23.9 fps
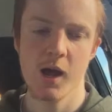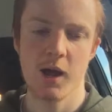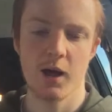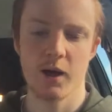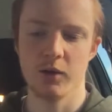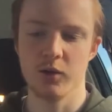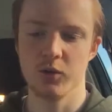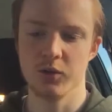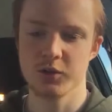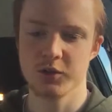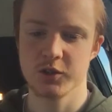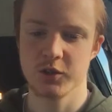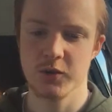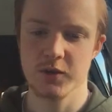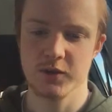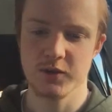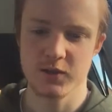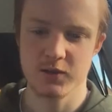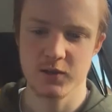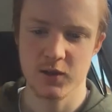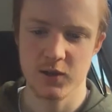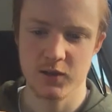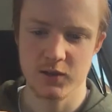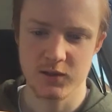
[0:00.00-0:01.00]
and also
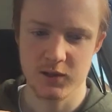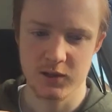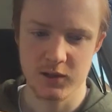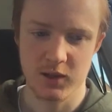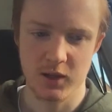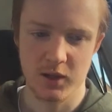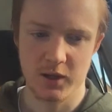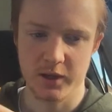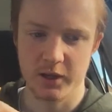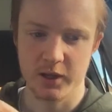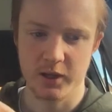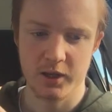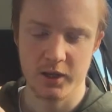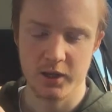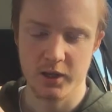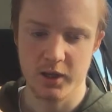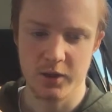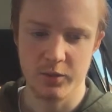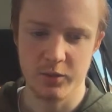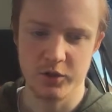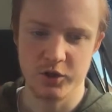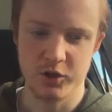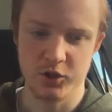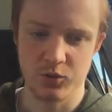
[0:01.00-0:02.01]
inserted like
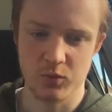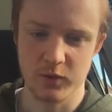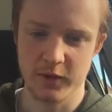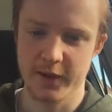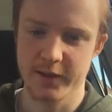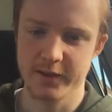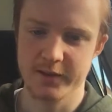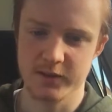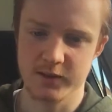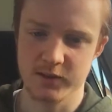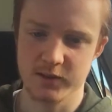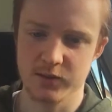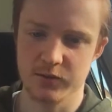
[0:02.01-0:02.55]
images relating